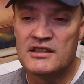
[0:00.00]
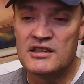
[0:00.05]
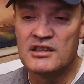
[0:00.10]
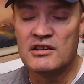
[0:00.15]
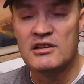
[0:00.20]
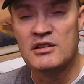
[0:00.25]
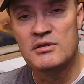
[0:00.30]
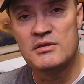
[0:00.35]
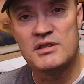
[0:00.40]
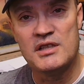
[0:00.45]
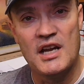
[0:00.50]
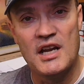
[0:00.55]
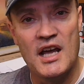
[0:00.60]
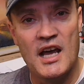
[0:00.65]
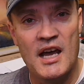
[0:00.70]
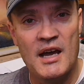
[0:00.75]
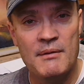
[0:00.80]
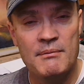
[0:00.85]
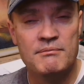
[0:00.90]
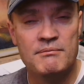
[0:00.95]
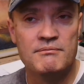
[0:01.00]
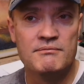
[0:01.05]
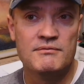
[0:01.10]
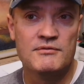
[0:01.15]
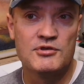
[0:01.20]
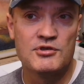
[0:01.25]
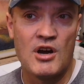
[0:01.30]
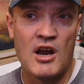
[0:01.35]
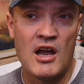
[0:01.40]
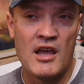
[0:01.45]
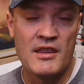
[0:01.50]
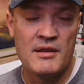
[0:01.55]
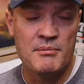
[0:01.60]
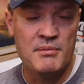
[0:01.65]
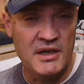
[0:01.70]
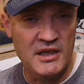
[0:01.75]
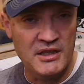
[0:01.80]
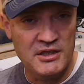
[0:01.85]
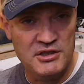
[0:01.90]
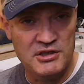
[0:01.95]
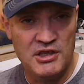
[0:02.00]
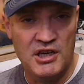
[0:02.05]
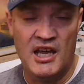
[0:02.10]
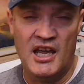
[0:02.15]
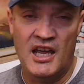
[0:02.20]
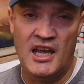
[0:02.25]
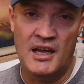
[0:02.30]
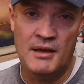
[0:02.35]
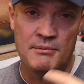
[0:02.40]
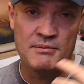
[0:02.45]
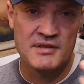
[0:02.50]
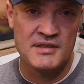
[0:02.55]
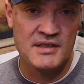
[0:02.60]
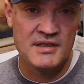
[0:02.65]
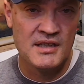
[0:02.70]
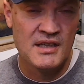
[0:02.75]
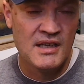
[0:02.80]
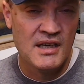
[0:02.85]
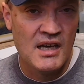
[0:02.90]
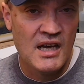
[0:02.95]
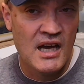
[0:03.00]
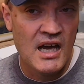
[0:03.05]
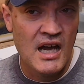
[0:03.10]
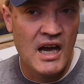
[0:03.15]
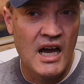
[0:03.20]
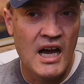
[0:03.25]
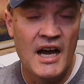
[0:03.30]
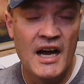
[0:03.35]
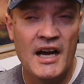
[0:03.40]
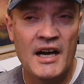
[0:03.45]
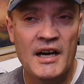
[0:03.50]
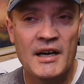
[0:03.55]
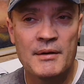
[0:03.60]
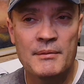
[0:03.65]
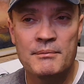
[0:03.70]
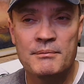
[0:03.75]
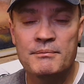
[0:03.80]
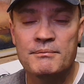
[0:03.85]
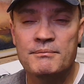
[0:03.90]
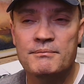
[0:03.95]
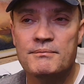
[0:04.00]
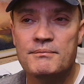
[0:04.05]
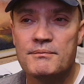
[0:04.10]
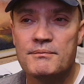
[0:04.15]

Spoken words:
loosen up, draw the big shapes, um,